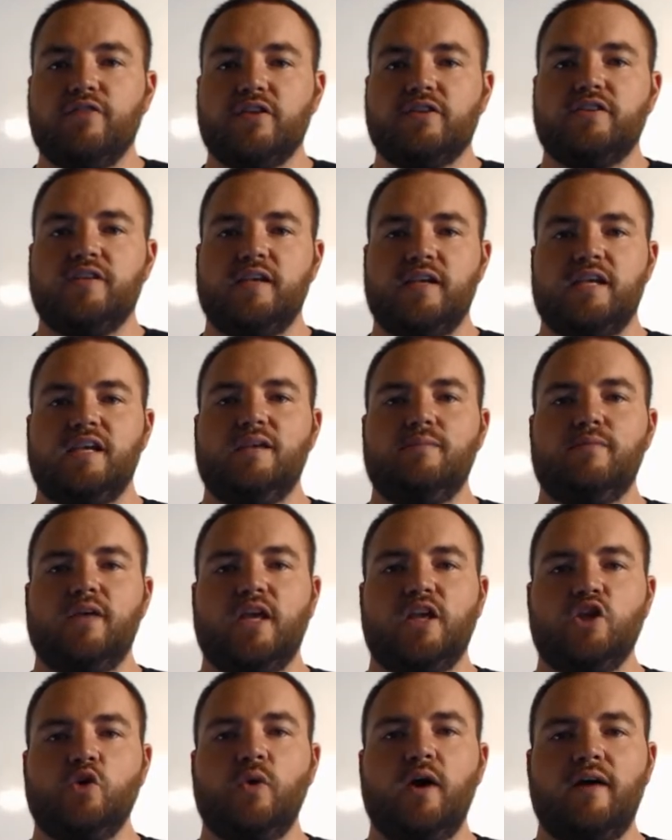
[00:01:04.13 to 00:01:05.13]
of the team
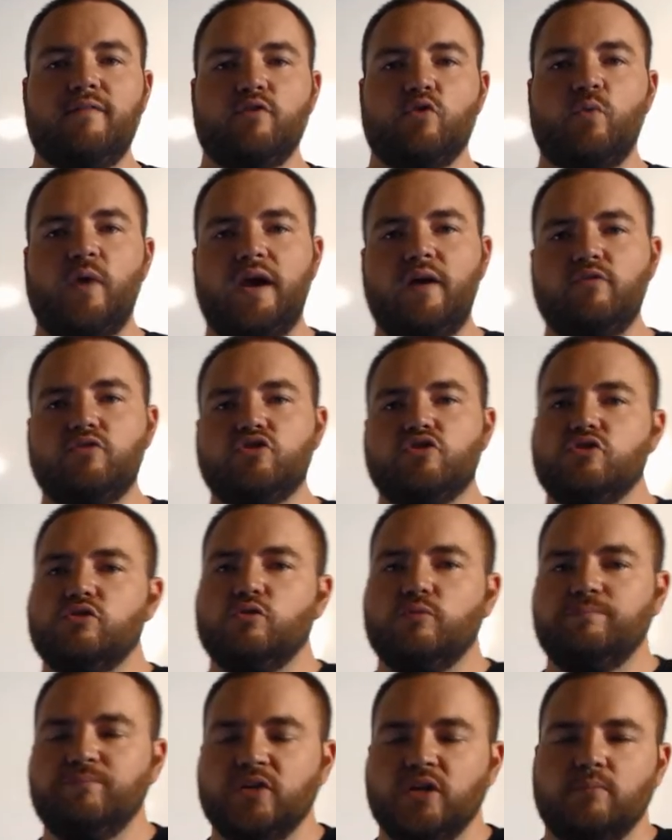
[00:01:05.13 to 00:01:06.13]
that you have around
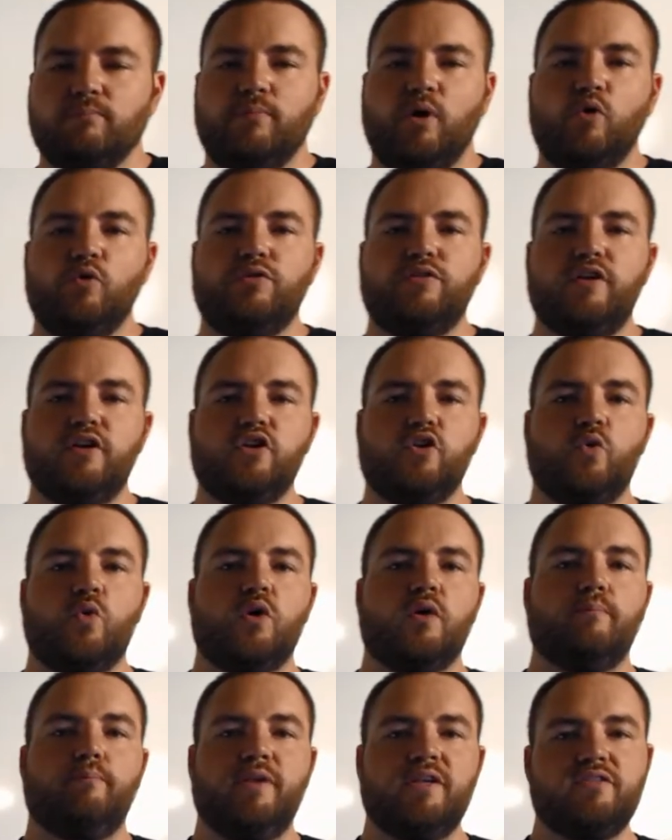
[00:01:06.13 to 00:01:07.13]
you, both in
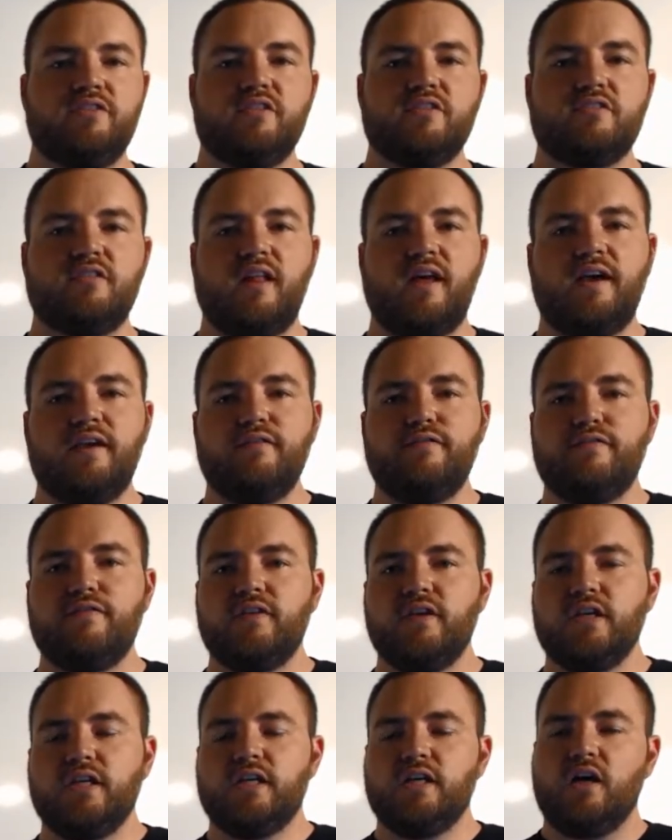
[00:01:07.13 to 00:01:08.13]
your business
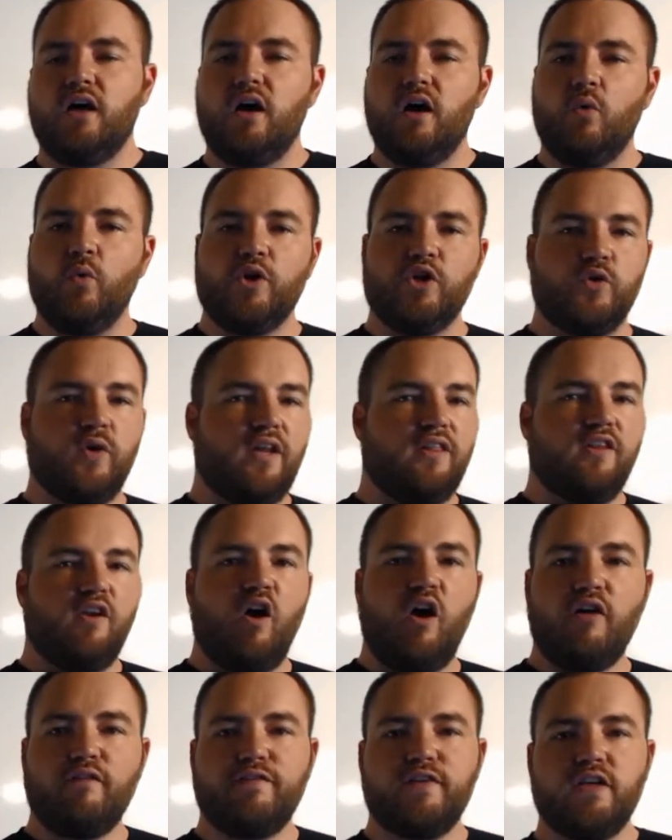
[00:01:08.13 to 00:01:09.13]
life, when you're at the
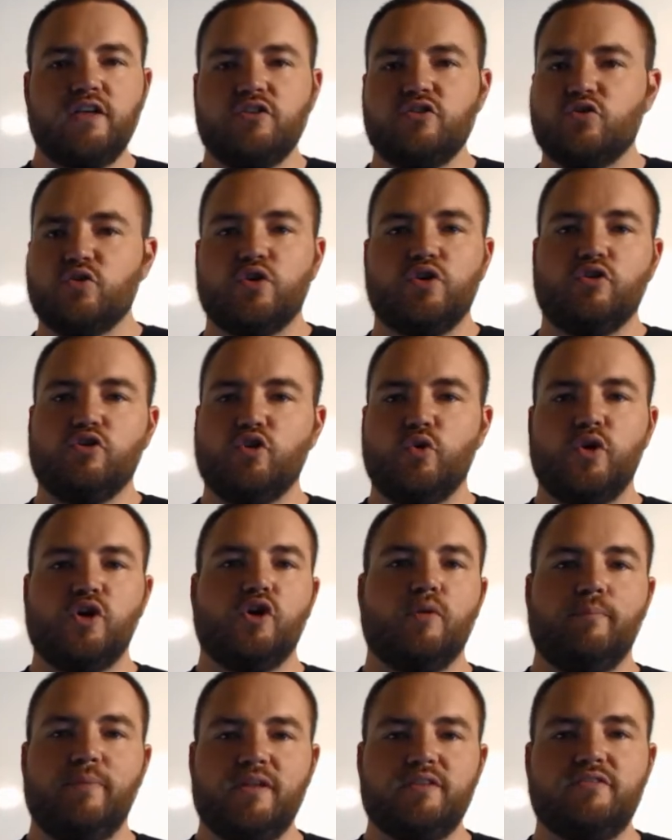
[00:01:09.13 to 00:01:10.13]
office or you're doing
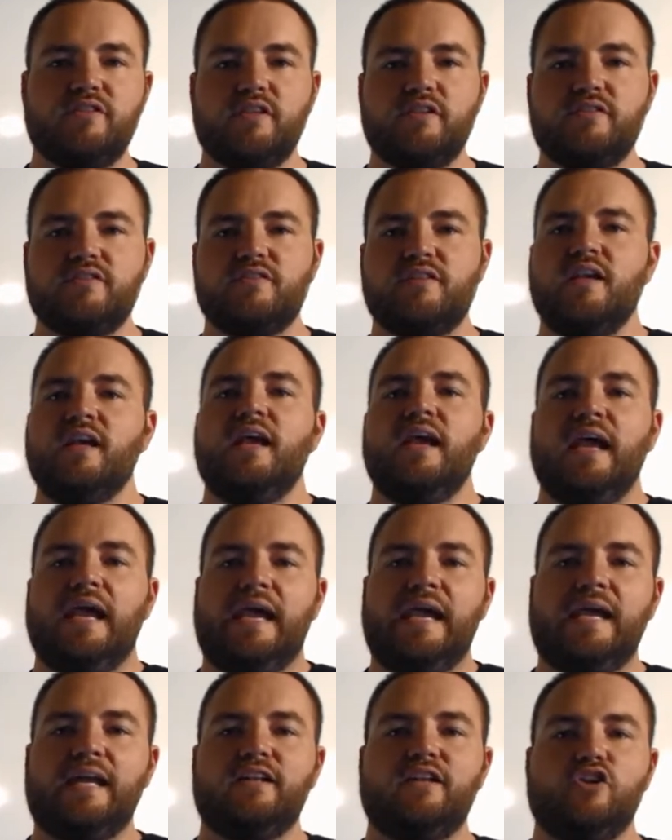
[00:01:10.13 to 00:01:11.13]
your business,
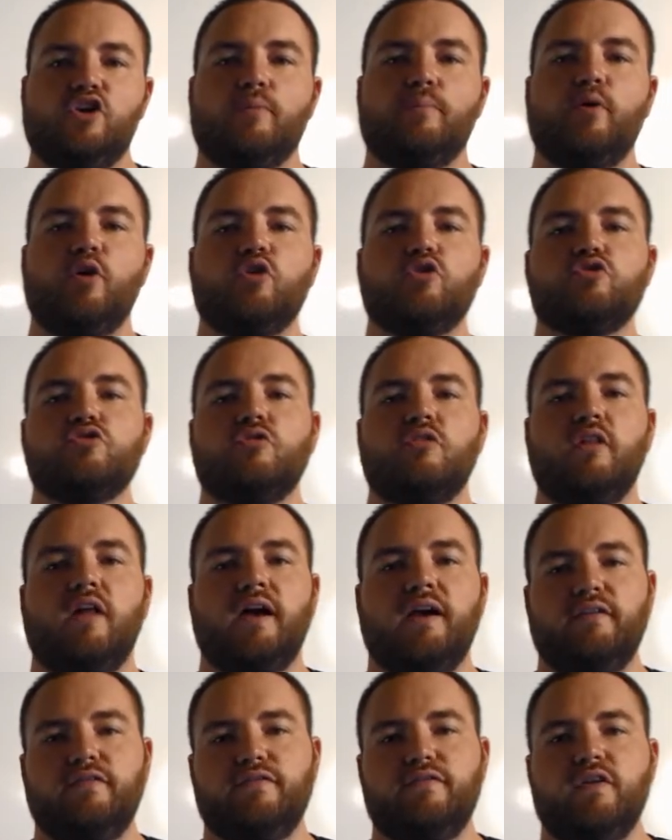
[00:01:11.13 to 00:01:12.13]
and in your personal
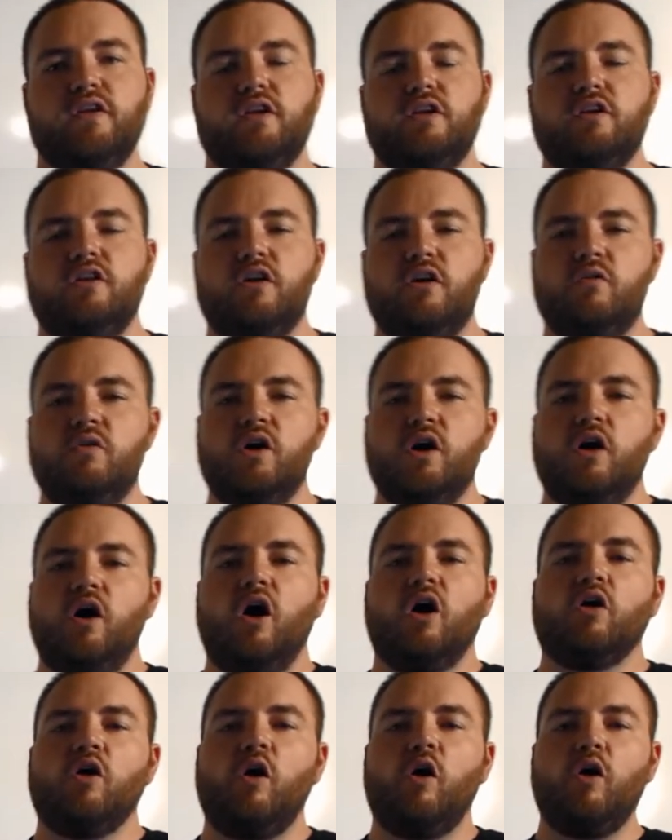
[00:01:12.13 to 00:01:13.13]
life? You know,
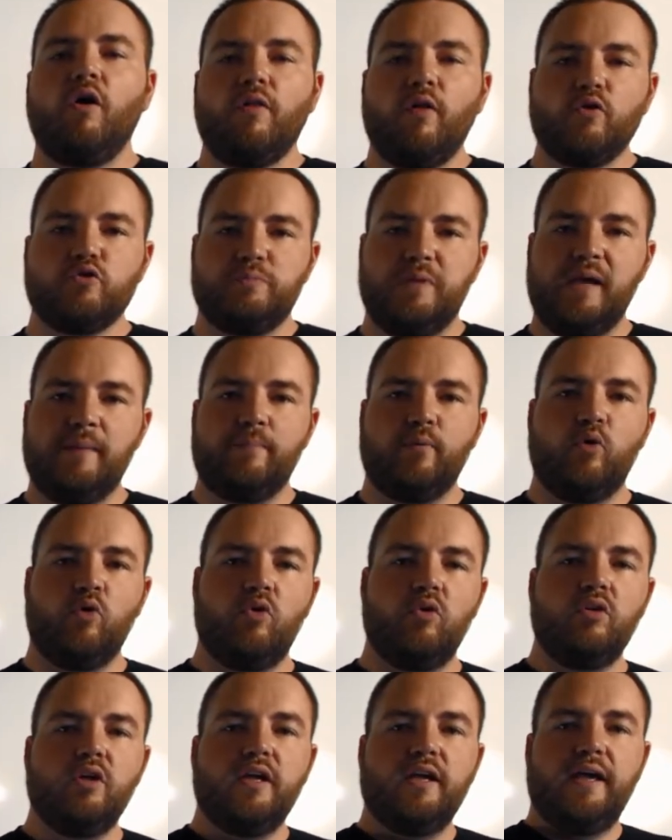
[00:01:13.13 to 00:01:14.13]
are all those
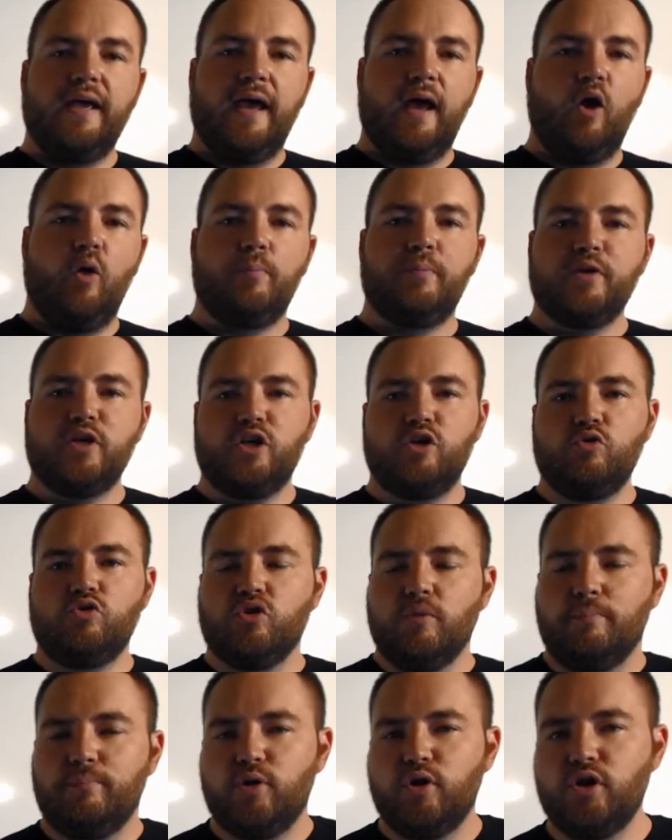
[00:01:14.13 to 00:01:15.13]
people helping you
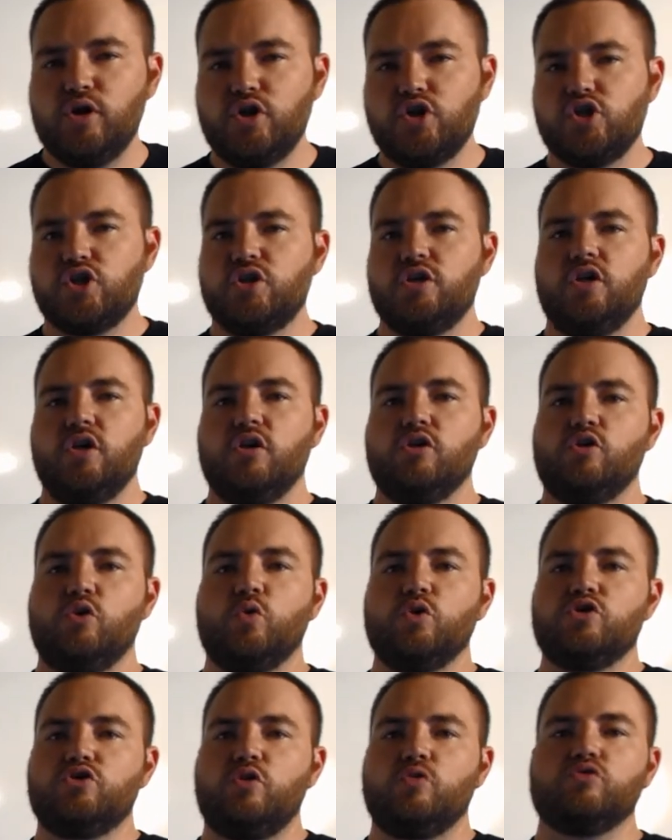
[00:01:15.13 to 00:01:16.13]
to push
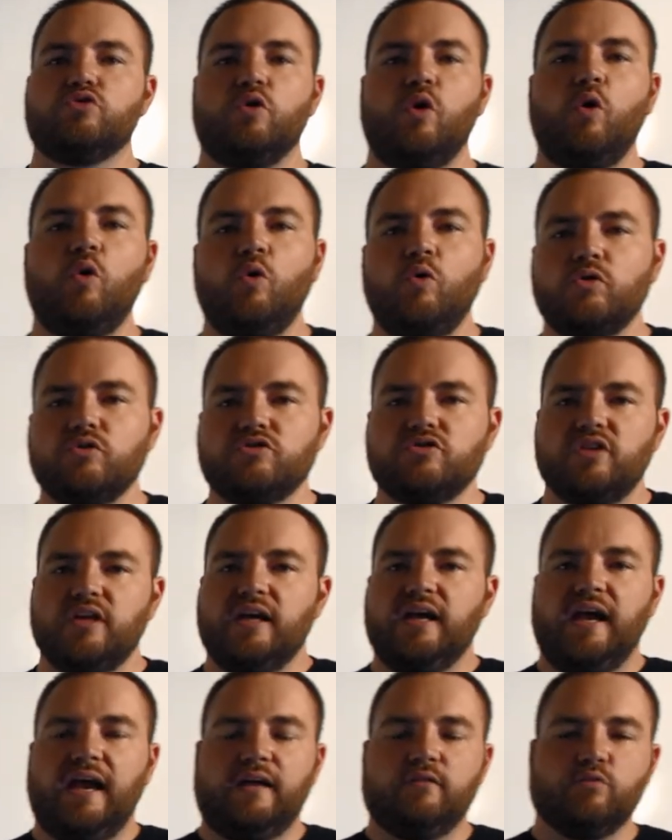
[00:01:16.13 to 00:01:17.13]
towards those
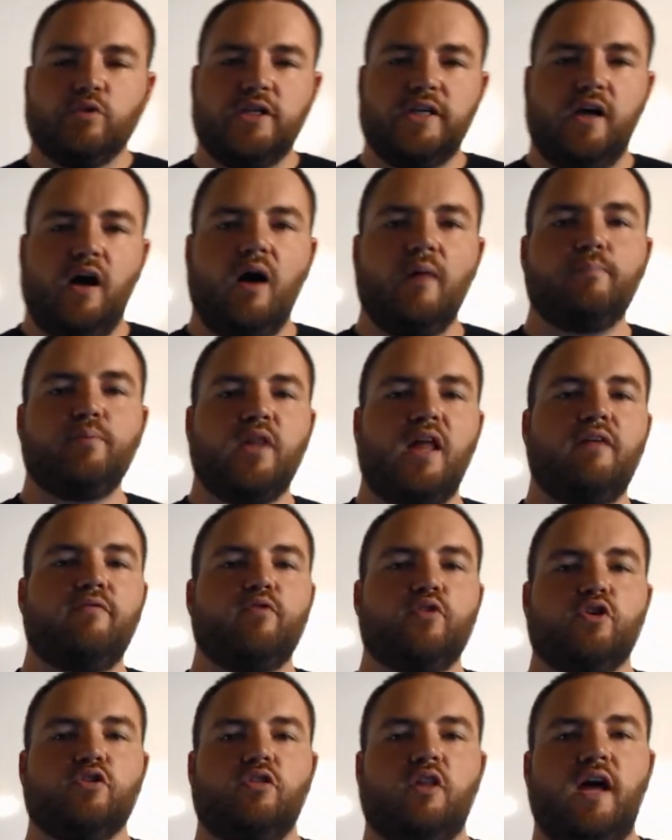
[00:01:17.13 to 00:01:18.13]
goals and really
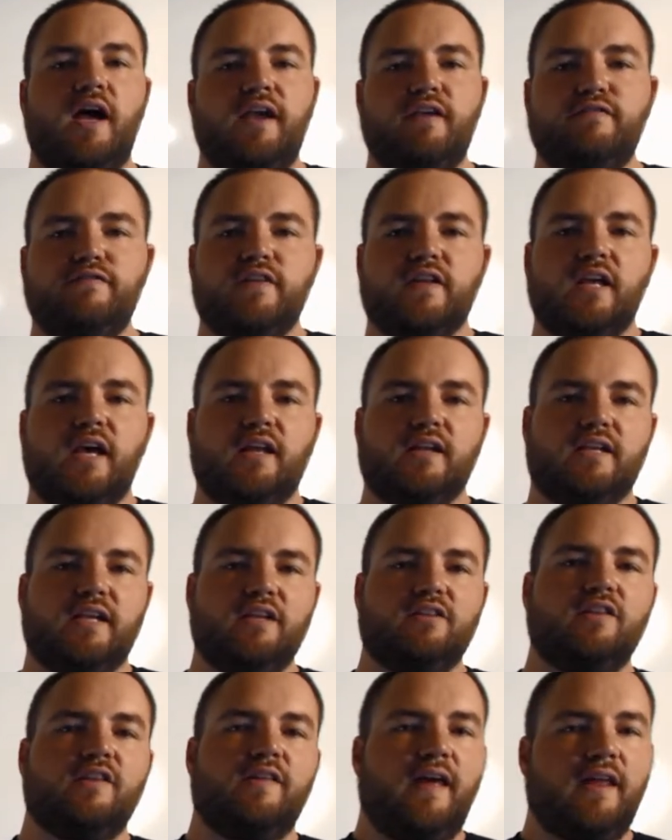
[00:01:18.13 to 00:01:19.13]
up-level your life and
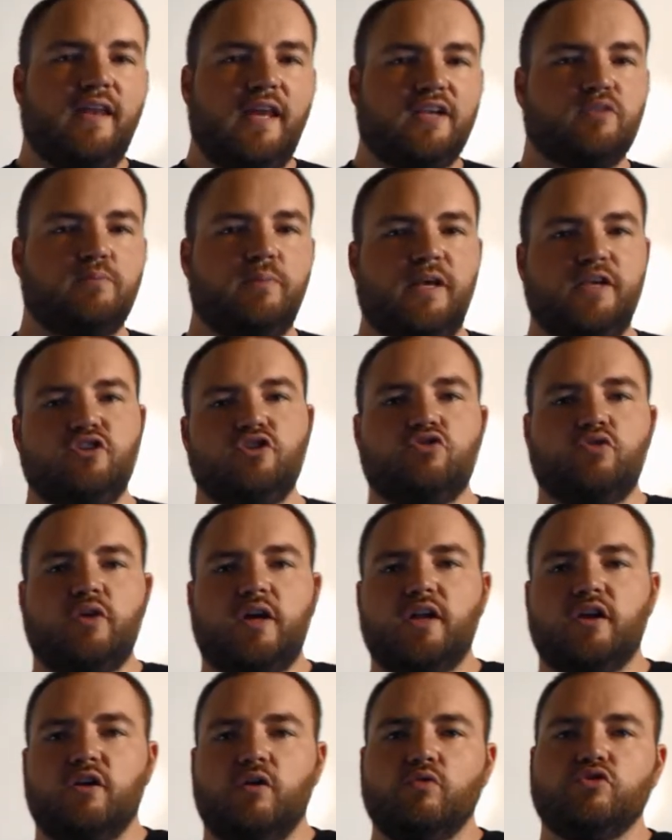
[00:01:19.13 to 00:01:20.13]
get to that next place you're
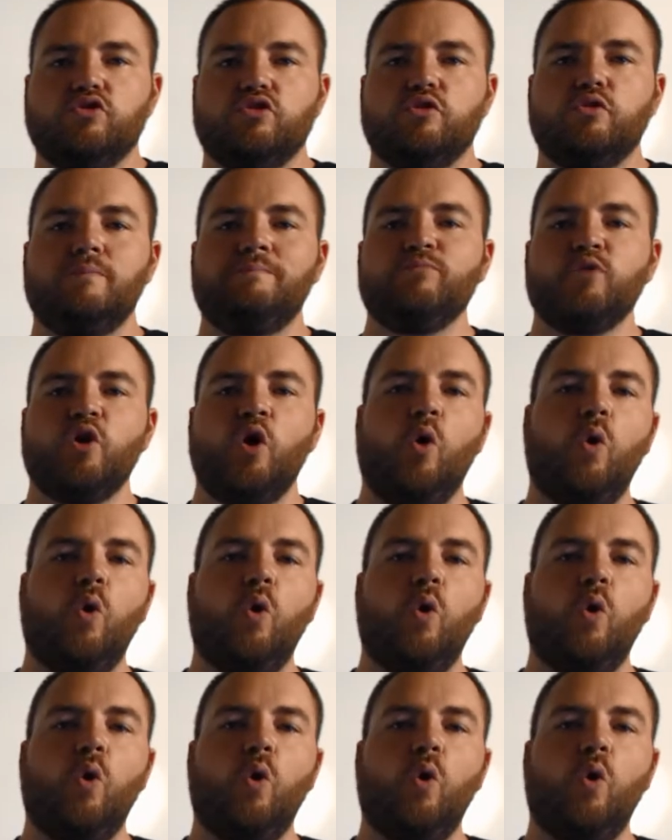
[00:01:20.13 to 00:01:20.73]
trying to go to?